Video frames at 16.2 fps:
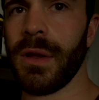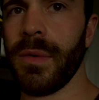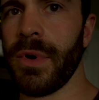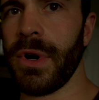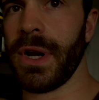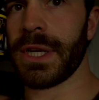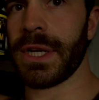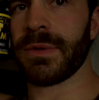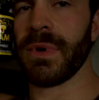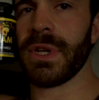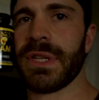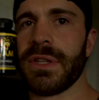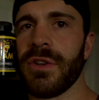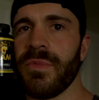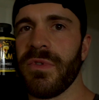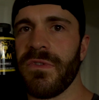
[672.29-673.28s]
Put it next to my
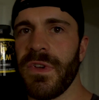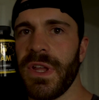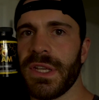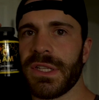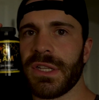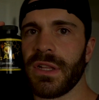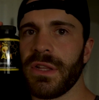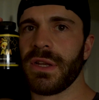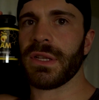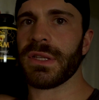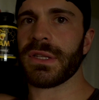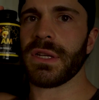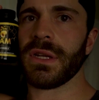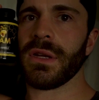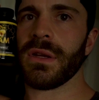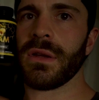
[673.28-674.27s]
stupid face so that you can
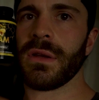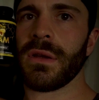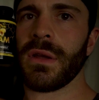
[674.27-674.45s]
see.